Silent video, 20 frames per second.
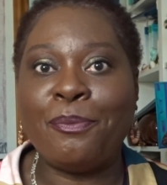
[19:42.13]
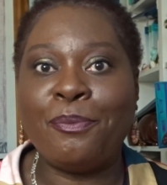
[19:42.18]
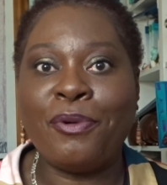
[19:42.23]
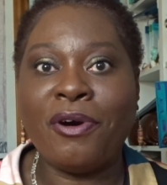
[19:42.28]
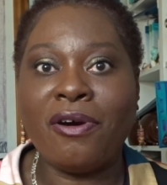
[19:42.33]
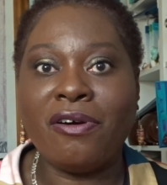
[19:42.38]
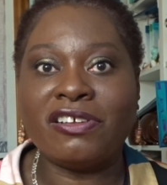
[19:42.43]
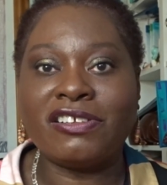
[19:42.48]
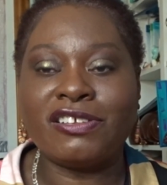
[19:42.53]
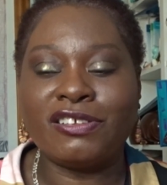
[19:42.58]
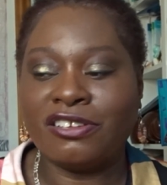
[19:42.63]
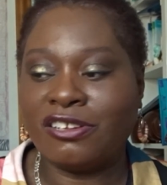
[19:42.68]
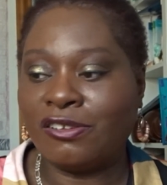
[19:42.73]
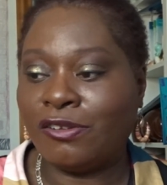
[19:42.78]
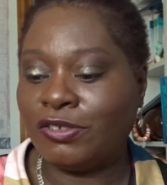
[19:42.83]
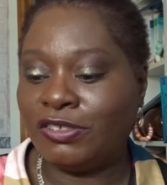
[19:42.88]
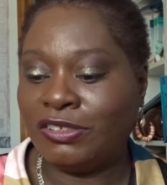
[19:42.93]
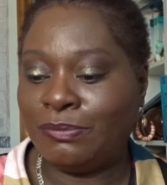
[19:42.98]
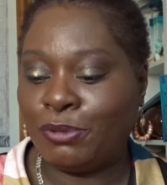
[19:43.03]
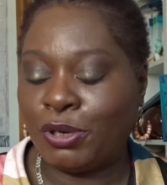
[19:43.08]
box,
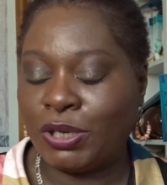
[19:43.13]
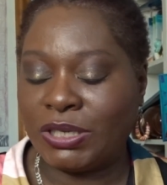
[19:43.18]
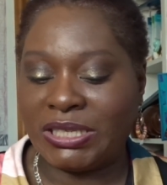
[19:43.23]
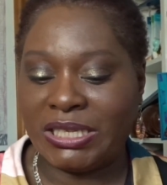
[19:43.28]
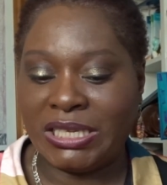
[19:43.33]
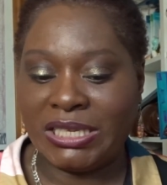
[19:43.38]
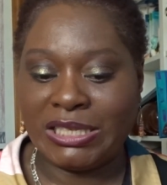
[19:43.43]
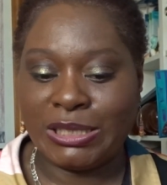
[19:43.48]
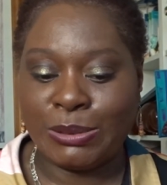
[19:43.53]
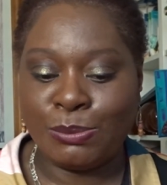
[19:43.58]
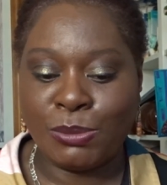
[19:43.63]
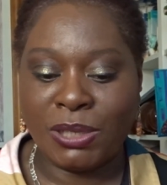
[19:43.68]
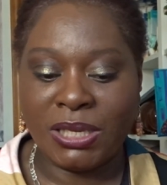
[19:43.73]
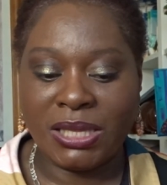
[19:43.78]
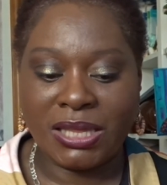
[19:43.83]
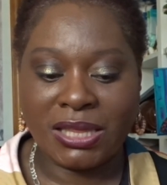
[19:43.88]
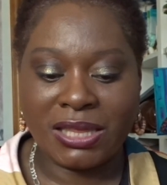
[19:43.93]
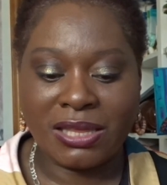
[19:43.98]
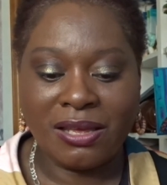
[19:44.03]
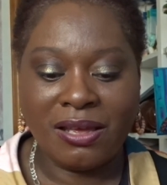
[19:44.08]
glossy box this
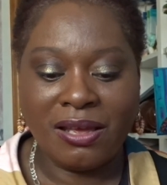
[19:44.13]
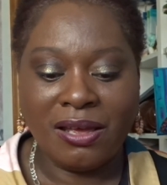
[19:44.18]
month.